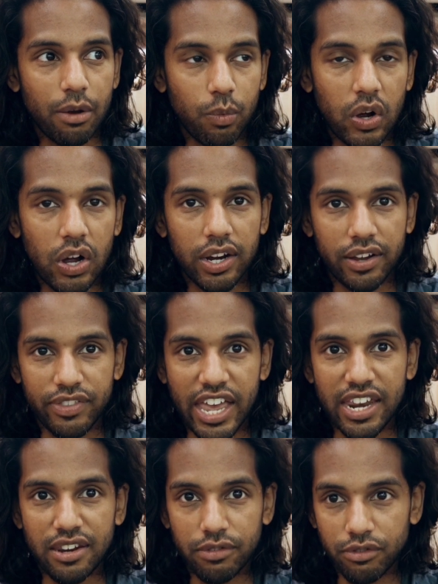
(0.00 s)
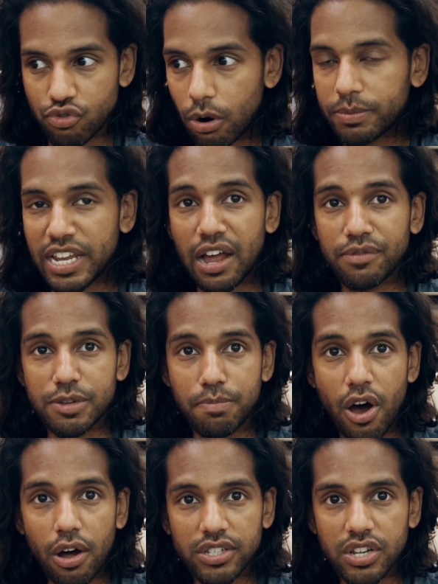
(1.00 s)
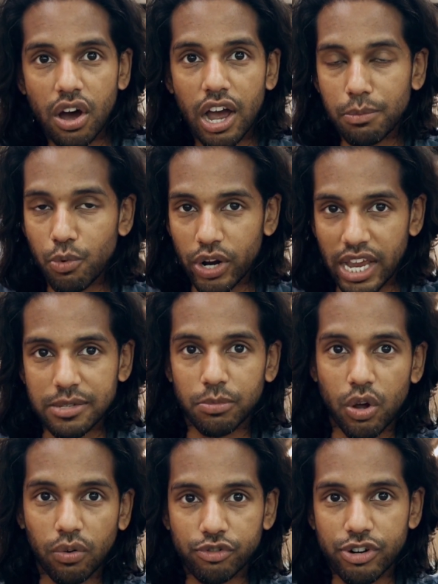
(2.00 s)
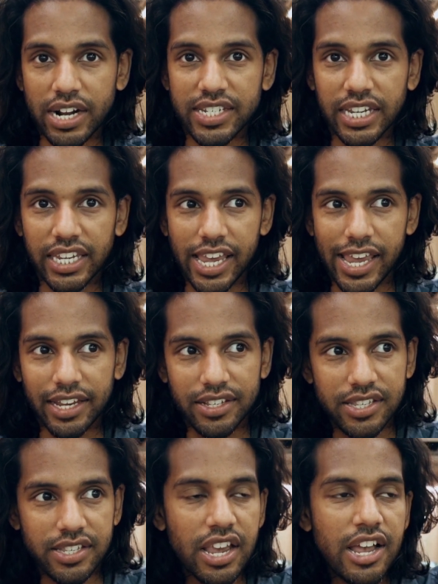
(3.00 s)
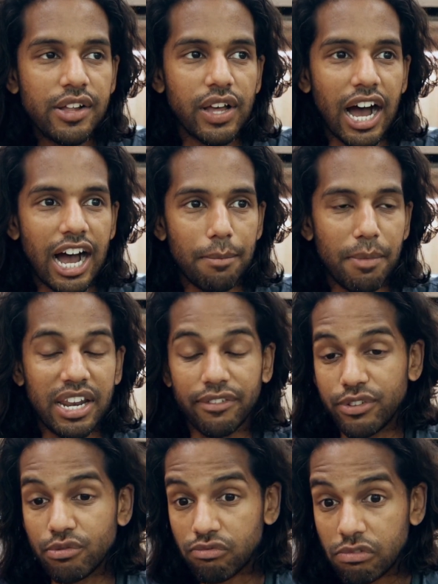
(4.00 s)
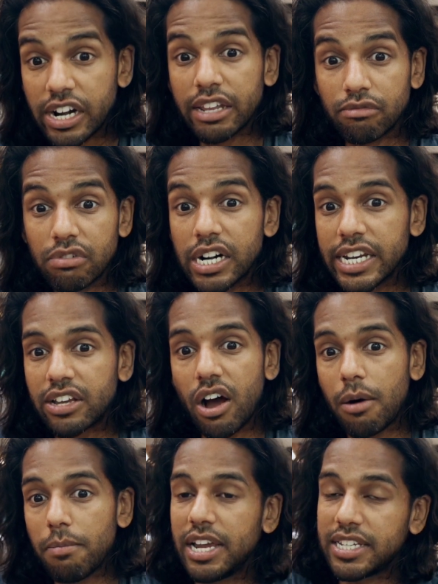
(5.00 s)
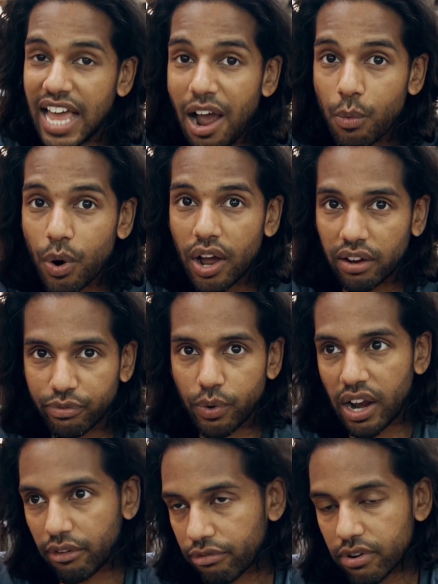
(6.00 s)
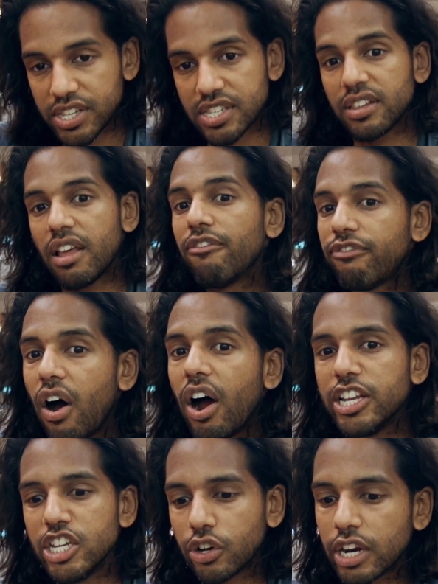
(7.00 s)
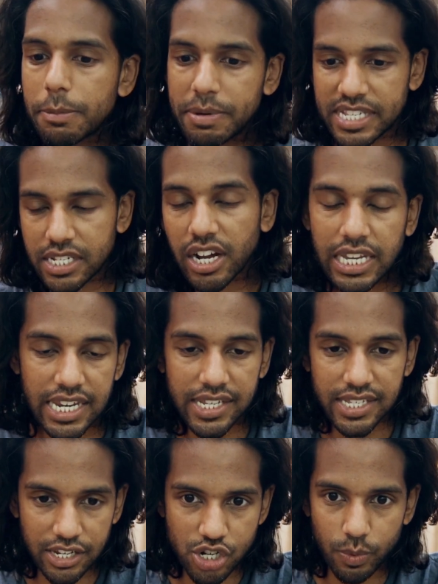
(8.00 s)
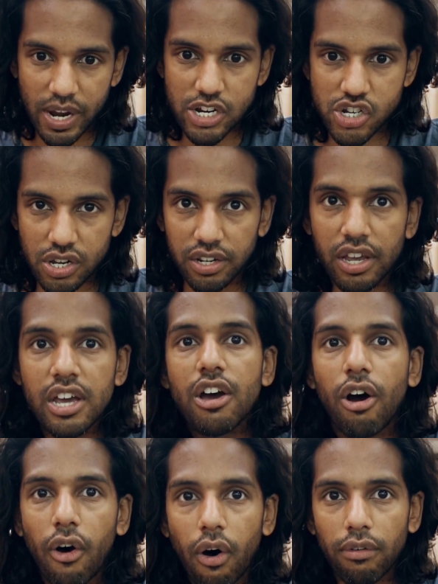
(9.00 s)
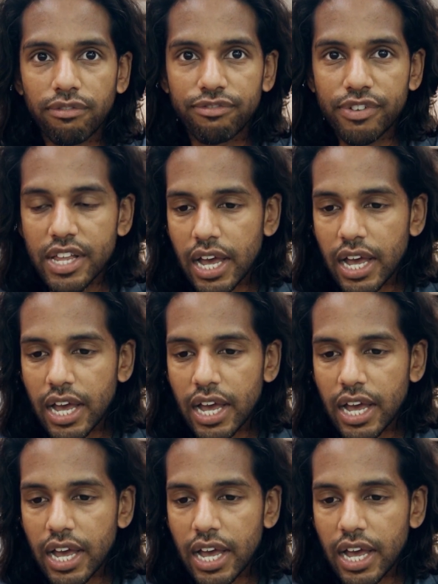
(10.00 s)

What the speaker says: it work, then drop down to part-time or get some contracting gigs. And if you really, really can't make that work for whatever reason, then fine, you're going to be stuck in this situation of